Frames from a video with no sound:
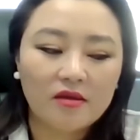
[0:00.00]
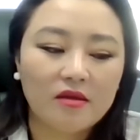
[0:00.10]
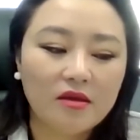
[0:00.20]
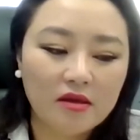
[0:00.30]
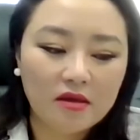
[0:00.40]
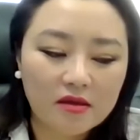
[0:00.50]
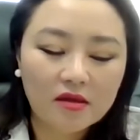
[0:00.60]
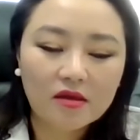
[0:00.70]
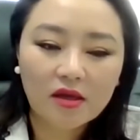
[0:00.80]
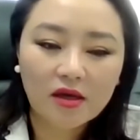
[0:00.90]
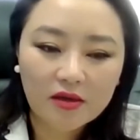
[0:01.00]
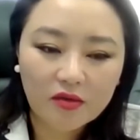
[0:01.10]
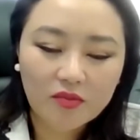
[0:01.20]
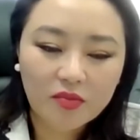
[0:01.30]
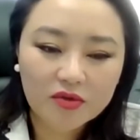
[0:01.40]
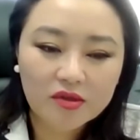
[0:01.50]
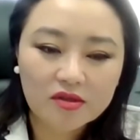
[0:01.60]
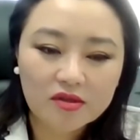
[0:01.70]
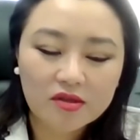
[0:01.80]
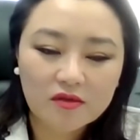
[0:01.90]
the client or the person
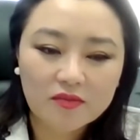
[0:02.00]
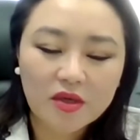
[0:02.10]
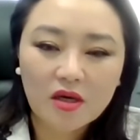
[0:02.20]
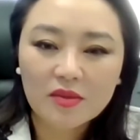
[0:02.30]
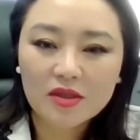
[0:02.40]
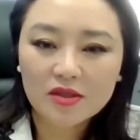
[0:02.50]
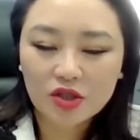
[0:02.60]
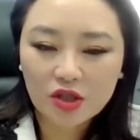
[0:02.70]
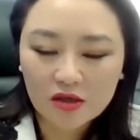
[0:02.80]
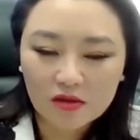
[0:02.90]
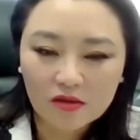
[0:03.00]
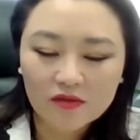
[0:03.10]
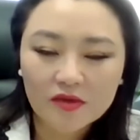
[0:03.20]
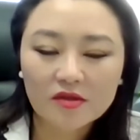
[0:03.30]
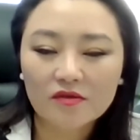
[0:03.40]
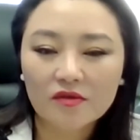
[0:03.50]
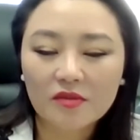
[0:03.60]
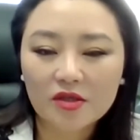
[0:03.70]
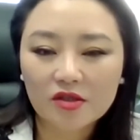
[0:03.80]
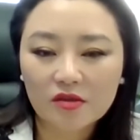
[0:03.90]
itself becoming a channel of this
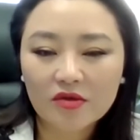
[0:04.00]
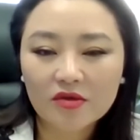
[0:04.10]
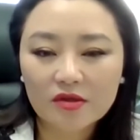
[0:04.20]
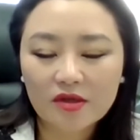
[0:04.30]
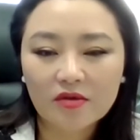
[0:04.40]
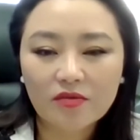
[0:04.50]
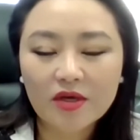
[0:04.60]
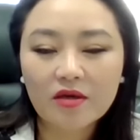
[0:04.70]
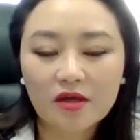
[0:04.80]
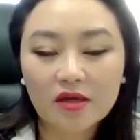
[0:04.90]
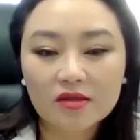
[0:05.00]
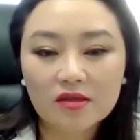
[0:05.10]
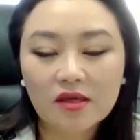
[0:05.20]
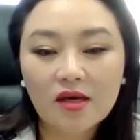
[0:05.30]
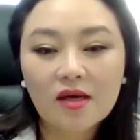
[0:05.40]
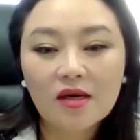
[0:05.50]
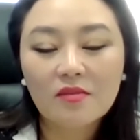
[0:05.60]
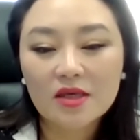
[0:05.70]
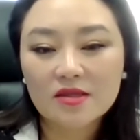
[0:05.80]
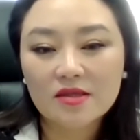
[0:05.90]
information because they are reconnected.
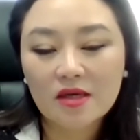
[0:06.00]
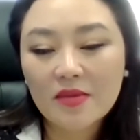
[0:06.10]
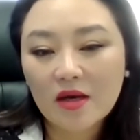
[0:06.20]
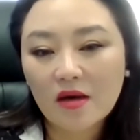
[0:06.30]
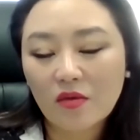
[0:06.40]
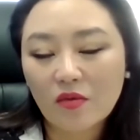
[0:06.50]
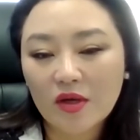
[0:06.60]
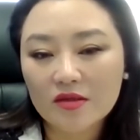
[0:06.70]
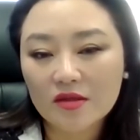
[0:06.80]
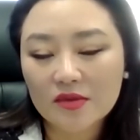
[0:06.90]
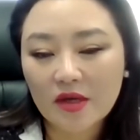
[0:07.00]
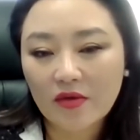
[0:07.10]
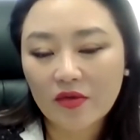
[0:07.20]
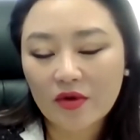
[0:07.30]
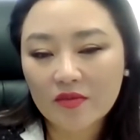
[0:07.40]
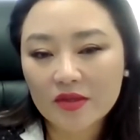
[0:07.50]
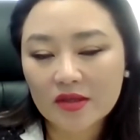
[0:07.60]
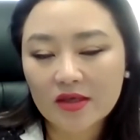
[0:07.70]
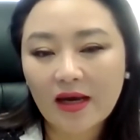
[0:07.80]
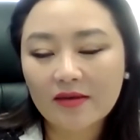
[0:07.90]
But somehow we as a psychotherapist,
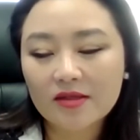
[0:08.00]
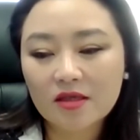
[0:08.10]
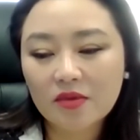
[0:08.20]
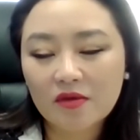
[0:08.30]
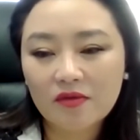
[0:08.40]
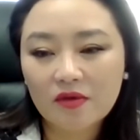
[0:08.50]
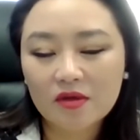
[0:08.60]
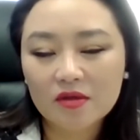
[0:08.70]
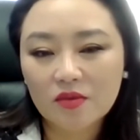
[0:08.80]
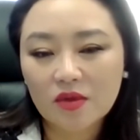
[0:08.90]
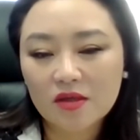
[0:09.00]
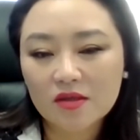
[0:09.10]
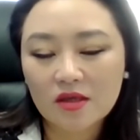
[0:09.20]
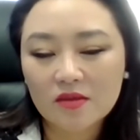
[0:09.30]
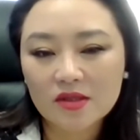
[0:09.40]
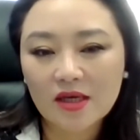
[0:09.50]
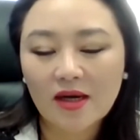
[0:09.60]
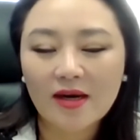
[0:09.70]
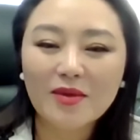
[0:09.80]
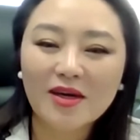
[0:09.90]
I deeply feel as well at times that
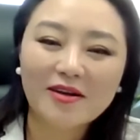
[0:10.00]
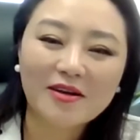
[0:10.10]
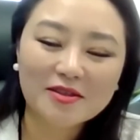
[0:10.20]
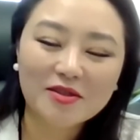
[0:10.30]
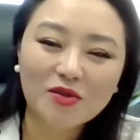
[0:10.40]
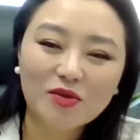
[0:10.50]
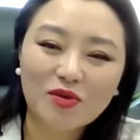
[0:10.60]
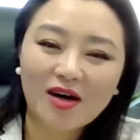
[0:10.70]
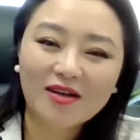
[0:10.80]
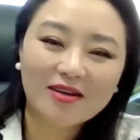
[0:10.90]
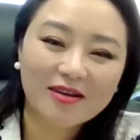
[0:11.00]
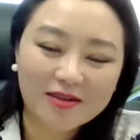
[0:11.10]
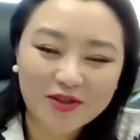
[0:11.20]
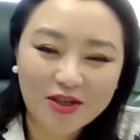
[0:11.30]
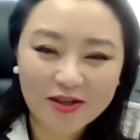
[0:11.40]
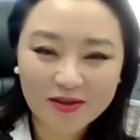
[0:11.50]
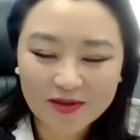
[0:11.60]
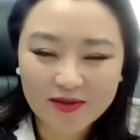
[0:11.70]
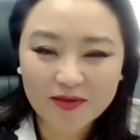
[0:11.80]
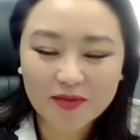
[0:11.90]
I'm connected to that kind of channel
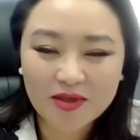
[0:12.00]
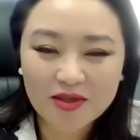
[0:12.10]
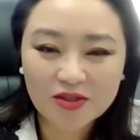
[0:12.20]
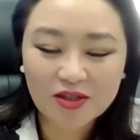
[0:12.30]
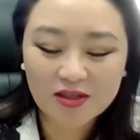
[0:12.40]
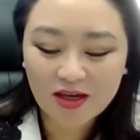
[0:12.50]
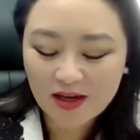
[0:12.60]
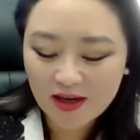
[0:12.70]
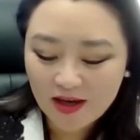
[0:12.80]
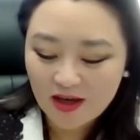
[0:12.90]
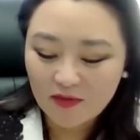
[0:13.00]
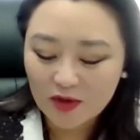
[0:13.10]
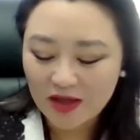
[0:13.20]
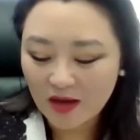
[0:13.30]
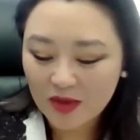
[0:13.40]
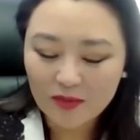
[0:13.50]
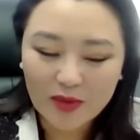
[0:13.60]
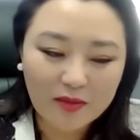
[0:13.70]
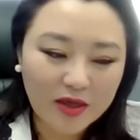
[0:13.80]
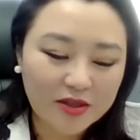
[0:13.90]
of information. And what happened,
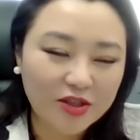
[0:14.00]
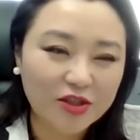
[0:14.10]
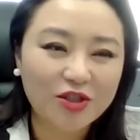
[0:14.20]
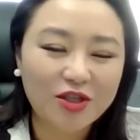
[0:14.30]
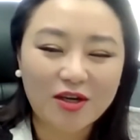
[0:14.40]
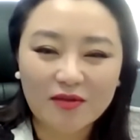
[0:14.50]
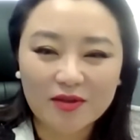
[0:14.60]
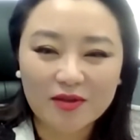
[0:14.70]
I'm going to just share with